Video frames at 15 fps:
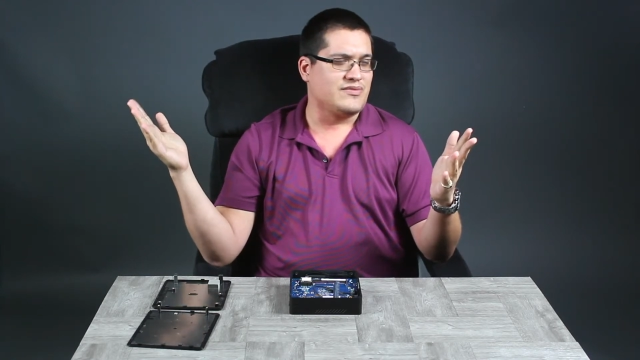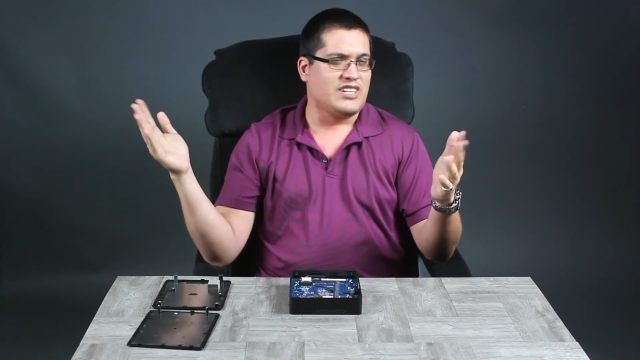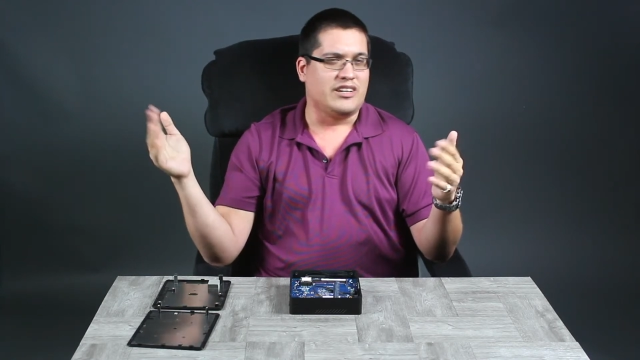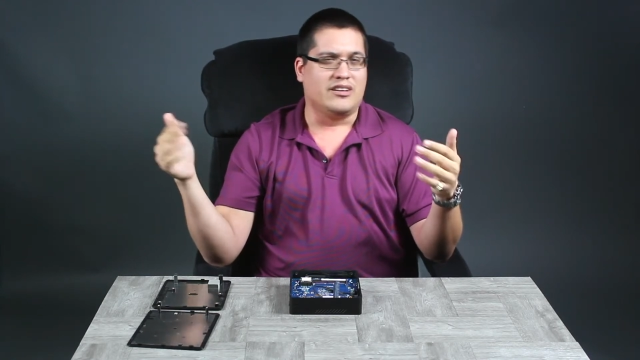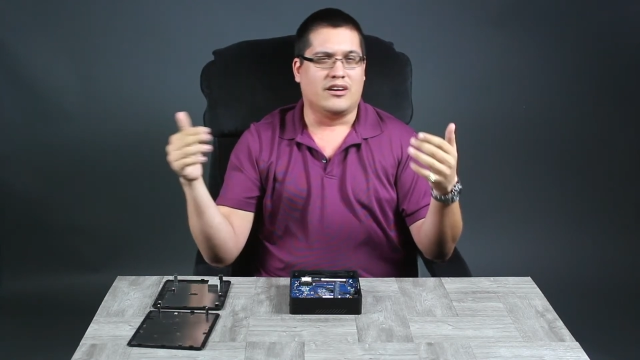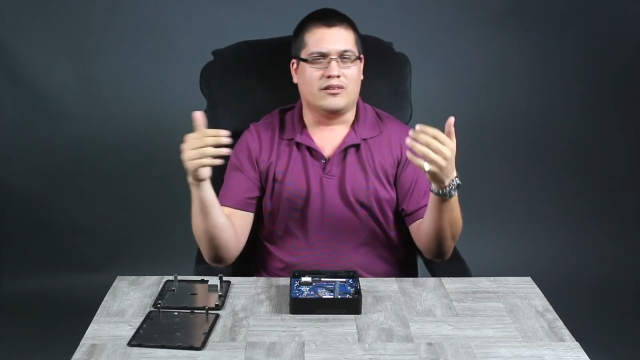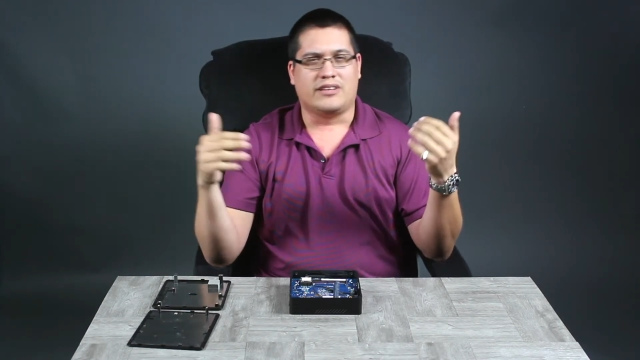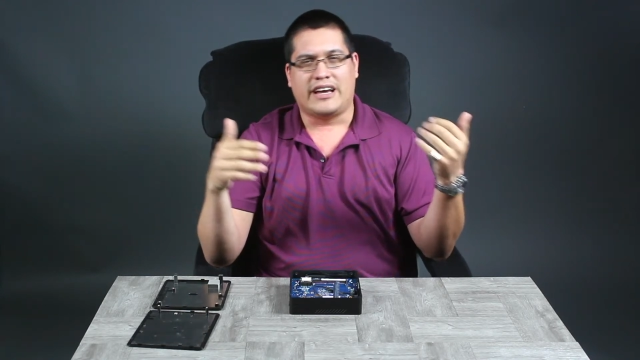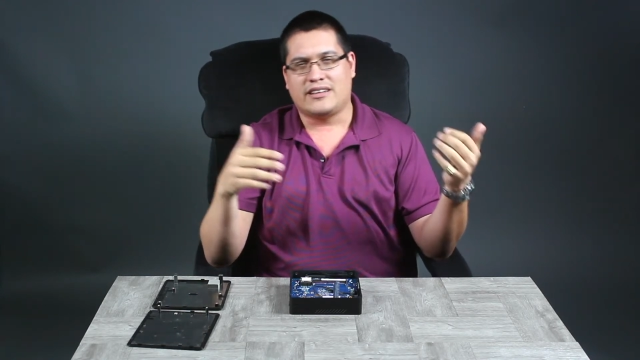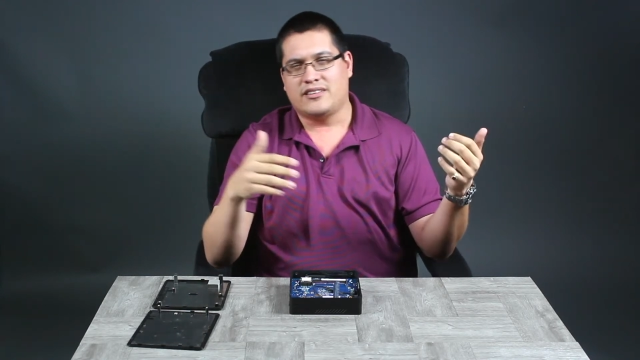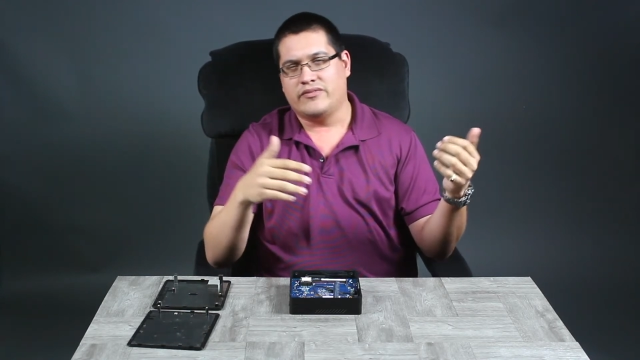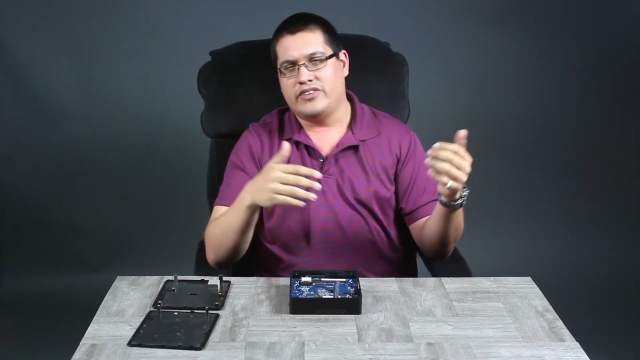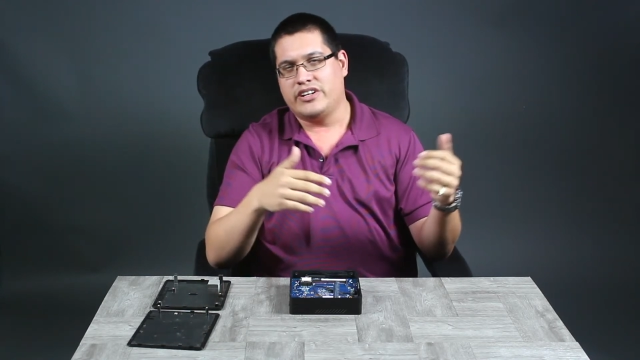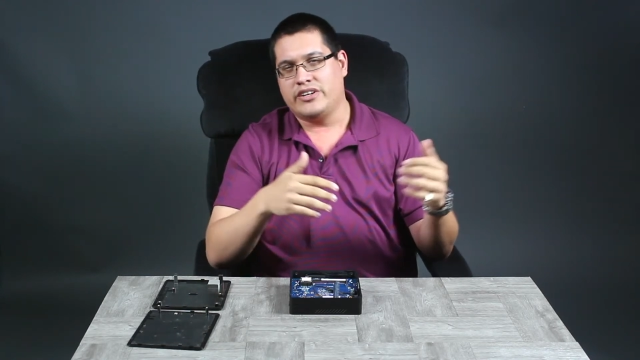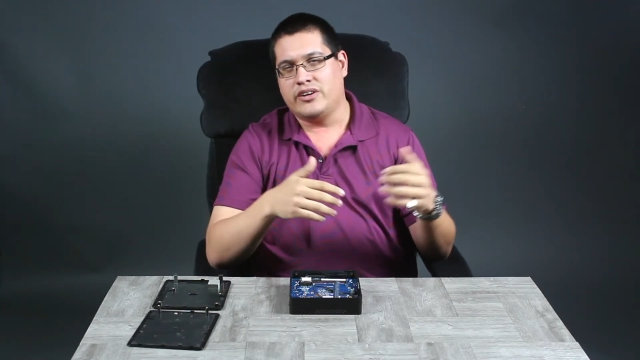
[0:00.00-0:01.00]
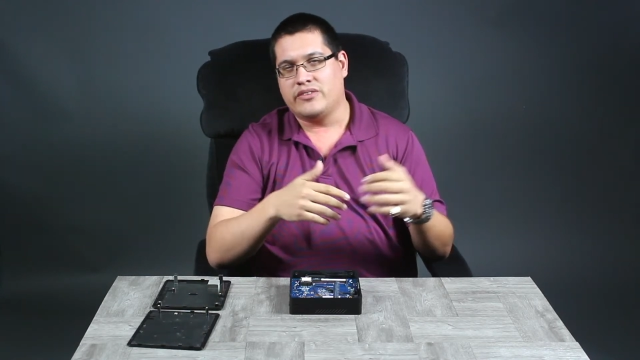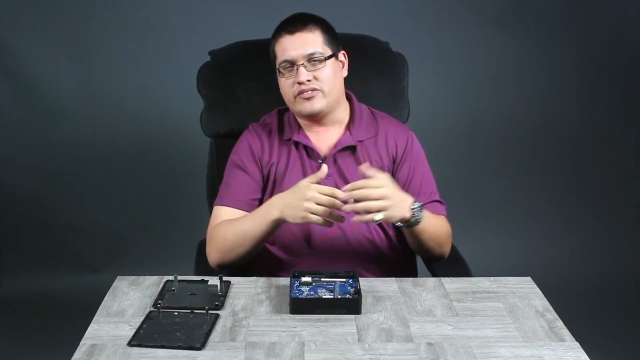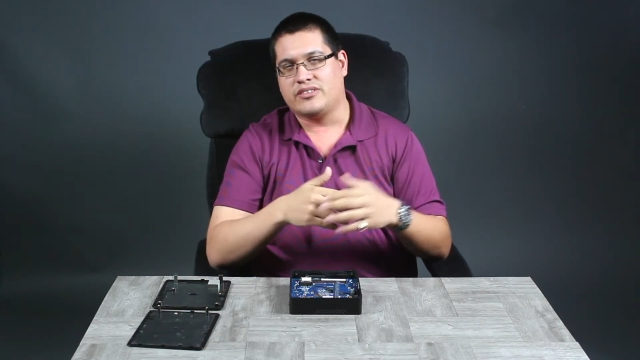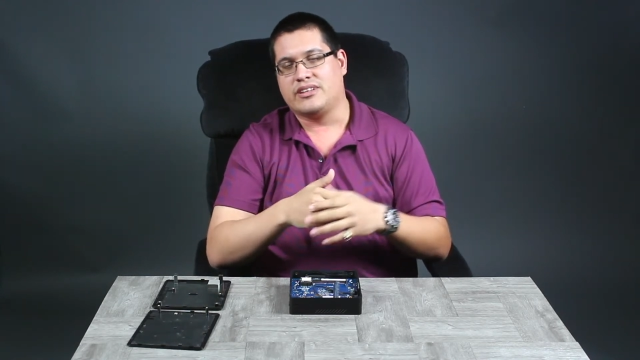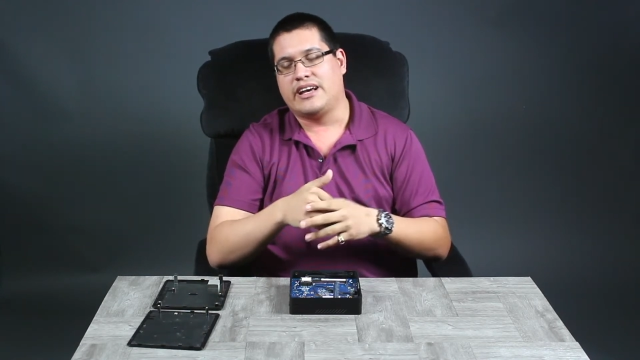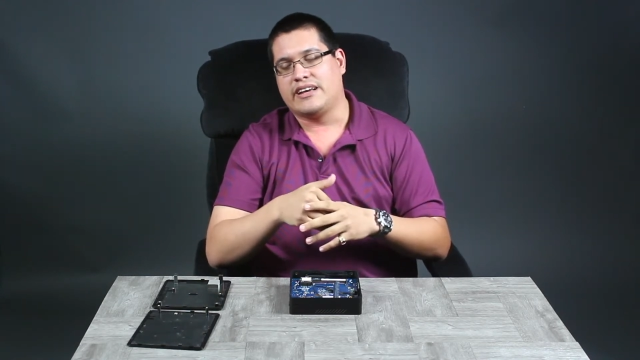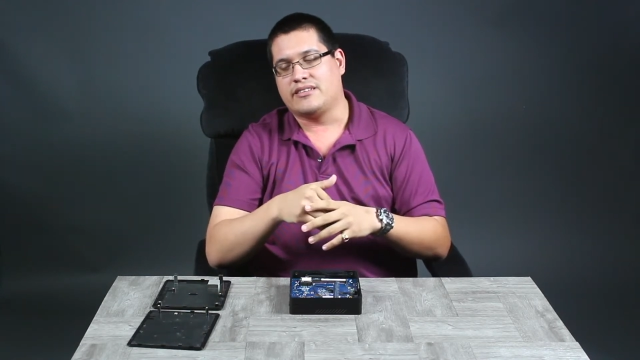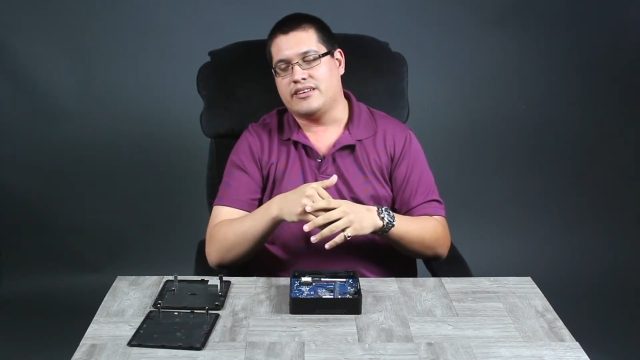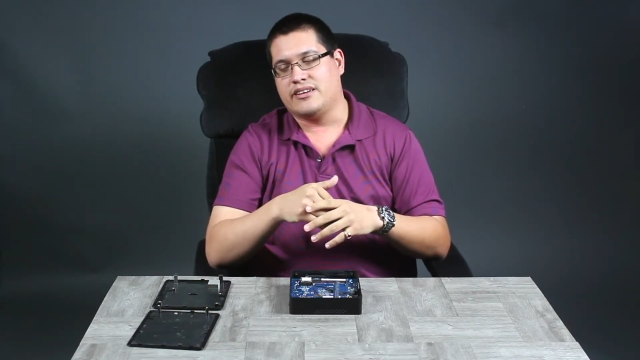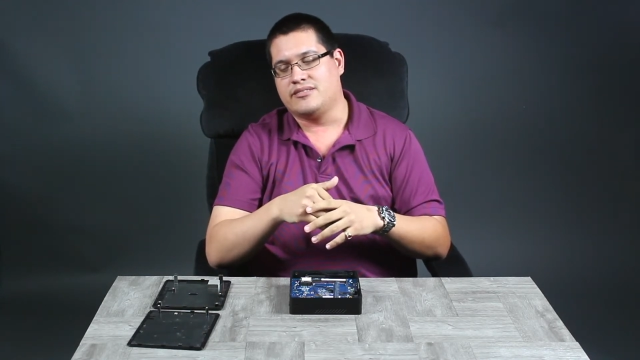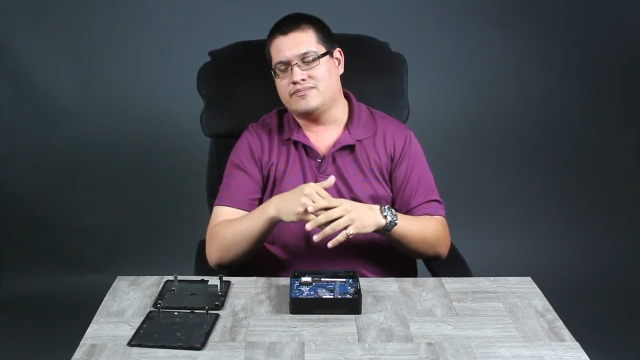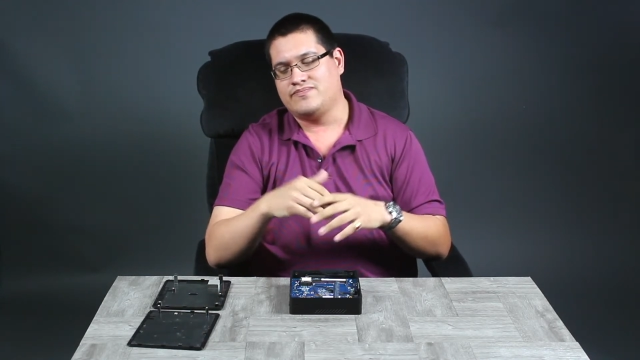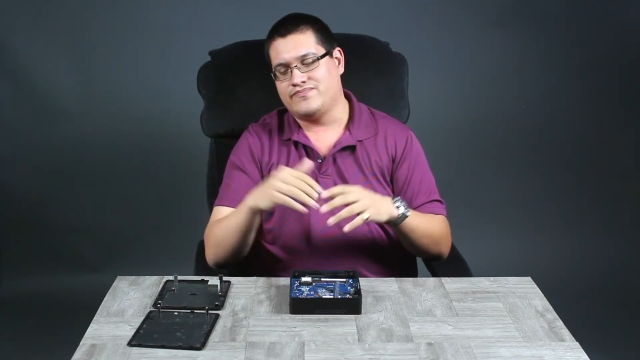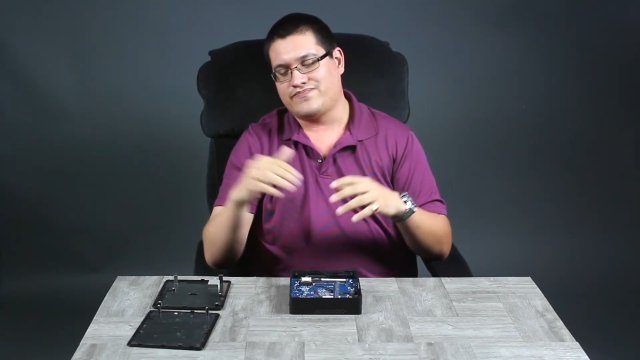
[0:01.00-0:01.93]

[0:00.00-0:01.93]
You know, like the video if you liked it.